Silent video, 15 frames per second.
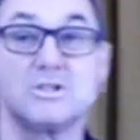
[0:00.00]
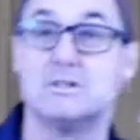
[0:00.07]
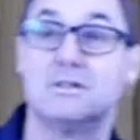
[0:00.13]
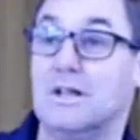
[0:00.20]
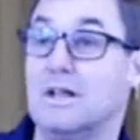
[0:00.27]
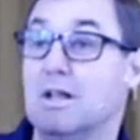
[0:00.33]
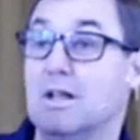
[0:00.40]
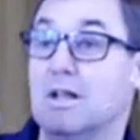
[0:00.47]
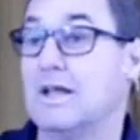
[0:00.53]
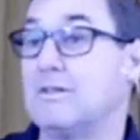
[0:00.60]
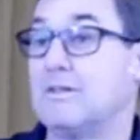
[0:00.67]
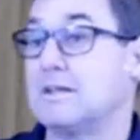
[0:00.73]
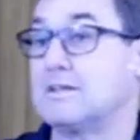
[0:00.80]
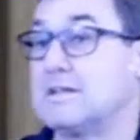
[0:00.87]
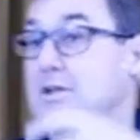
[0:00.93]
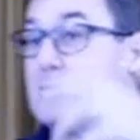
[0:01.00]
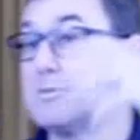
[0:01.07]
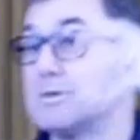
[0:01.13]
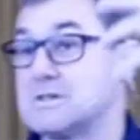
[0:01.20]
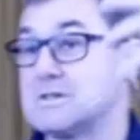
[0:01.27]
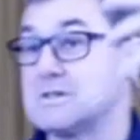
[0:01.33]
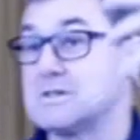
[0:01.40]
and, and they tell you it's
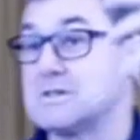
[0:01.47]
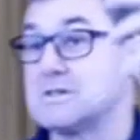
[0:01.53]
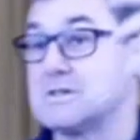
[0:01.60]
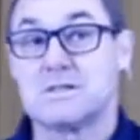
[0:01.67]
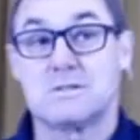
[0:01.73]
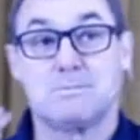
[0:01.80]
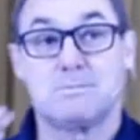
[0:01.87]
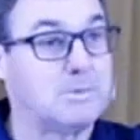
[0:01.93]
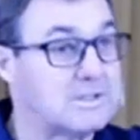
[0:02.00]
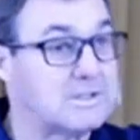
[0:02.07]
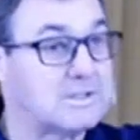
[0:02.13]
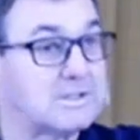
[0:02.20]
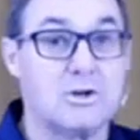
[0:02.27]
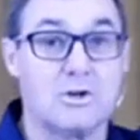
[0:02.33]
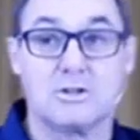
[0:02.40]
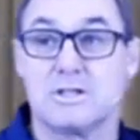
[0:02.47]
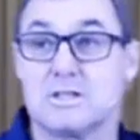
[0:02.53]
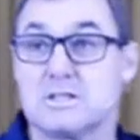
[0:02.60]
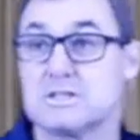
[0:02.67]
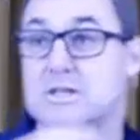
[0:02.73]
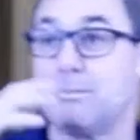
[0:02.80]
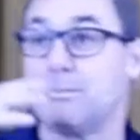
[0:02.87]
a special but it's actually
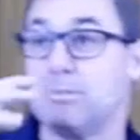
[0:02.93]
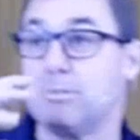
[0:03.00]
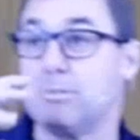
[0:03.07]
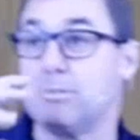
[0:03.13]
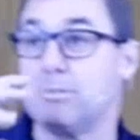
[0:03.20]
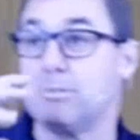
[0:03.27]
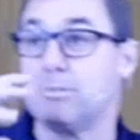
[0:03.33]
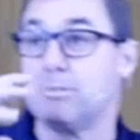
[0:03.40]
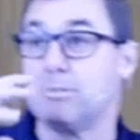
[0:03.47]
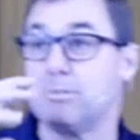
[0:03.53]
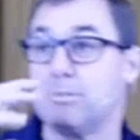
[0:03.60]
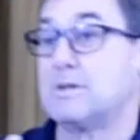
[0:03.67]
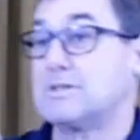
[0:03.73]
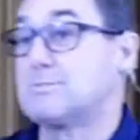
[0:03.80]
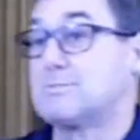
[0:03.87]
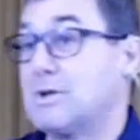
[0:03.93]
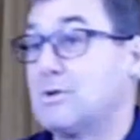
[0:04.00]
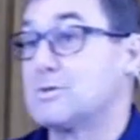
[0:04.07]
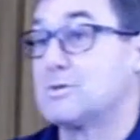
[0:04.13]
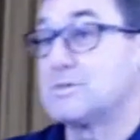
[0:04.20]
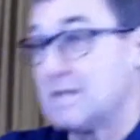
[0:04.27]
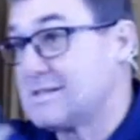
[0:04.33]
not it's double the price but it just
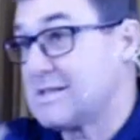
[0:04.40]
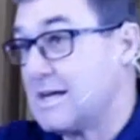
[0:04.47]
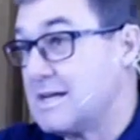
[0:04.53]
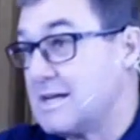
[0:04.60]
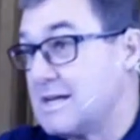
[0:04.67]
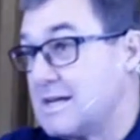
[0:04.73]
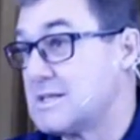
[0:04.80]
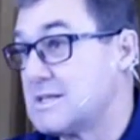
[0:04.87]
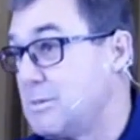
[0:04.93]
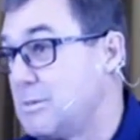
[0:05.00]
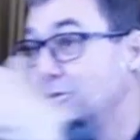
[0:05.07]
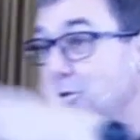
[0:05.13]
because they say it's a special you